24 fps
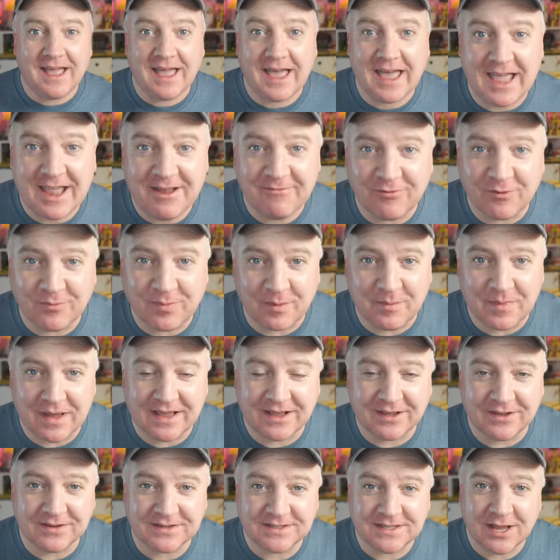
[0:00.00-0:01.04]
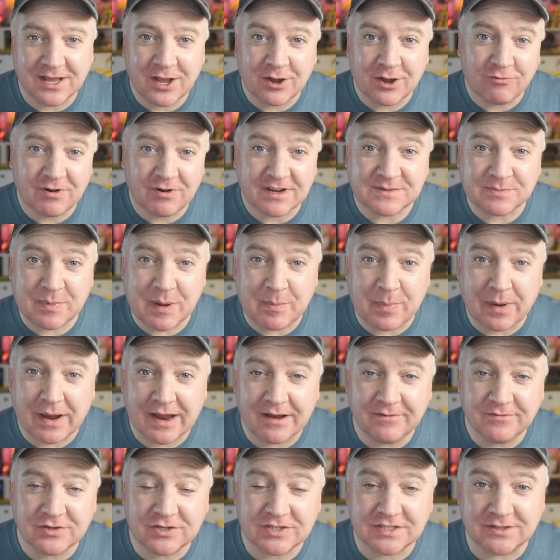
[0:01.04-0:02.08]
Hey robot makers, Raspberry Pi have just